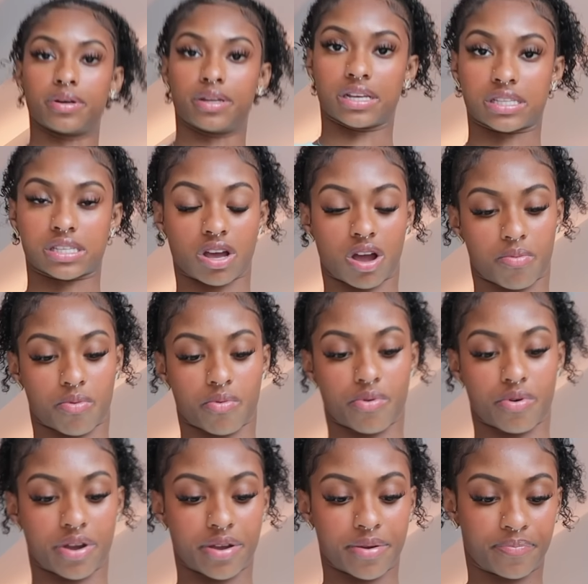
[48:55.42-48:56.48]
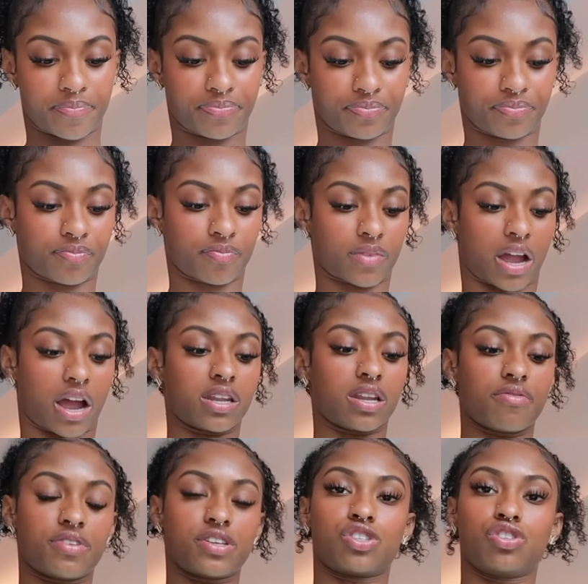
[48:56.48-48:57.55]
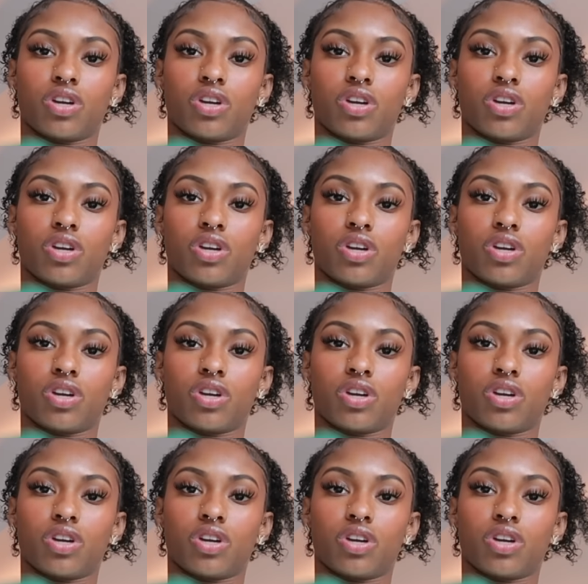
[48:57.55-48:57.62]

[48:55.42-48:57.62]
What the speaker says: Putting the top on. I love this